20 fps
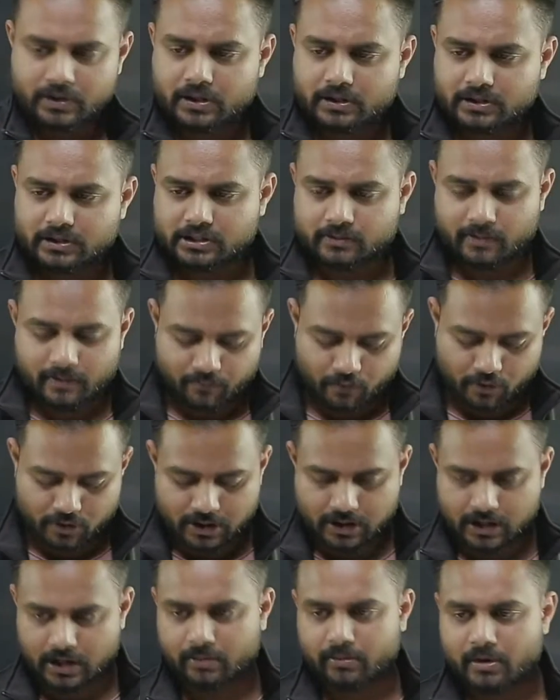This is my folder
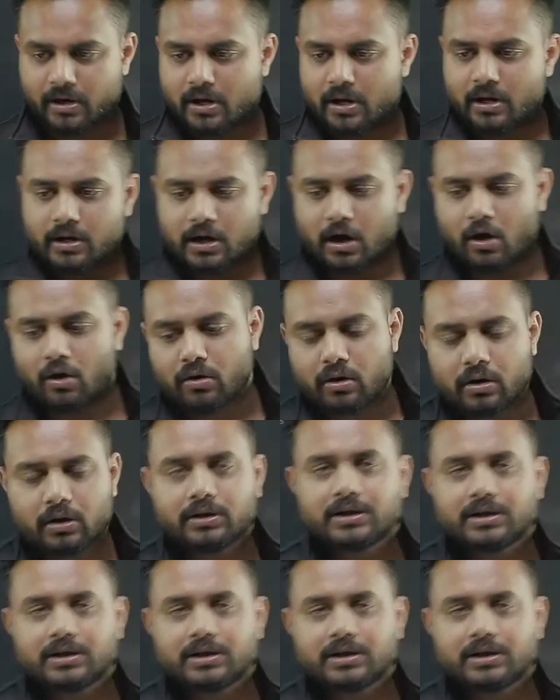name. Now this